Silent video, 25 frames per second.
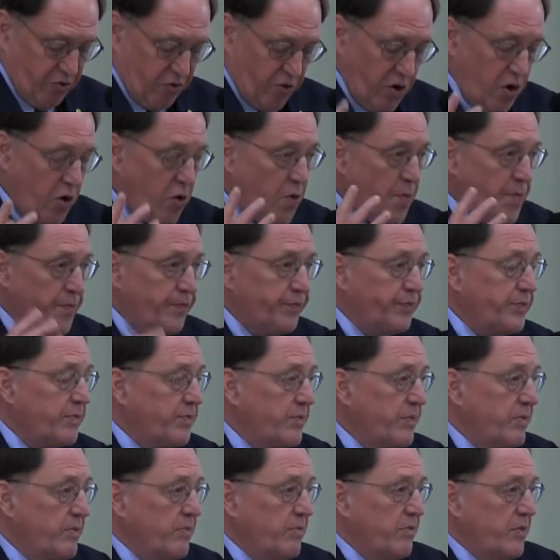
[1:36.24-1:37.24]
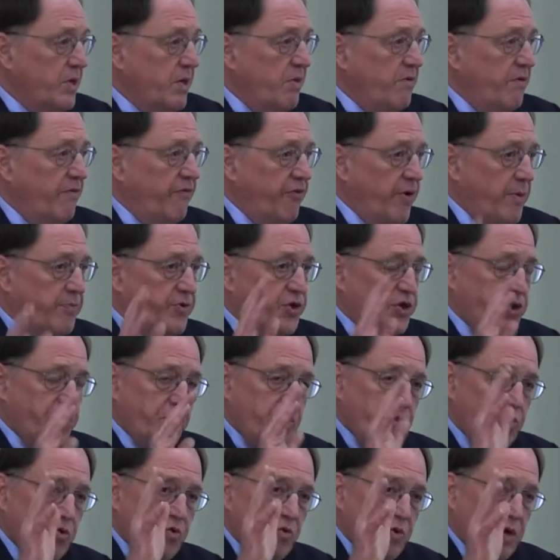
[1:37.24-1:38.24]
it grew from
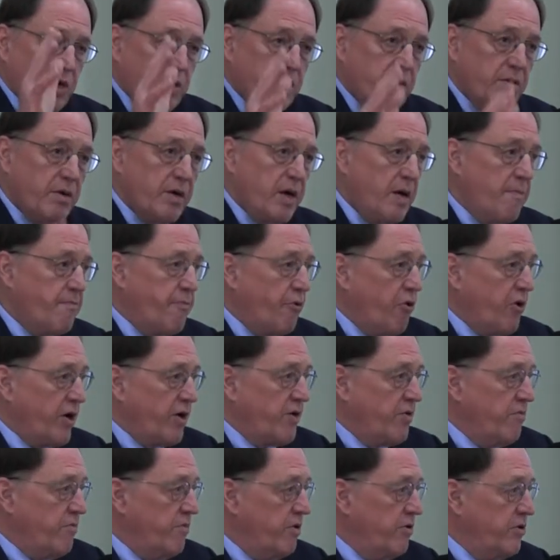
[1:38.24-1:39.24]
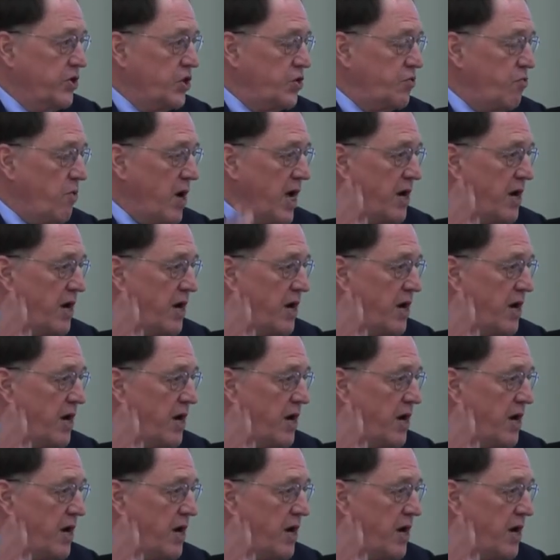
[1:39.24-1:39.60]
two important roots.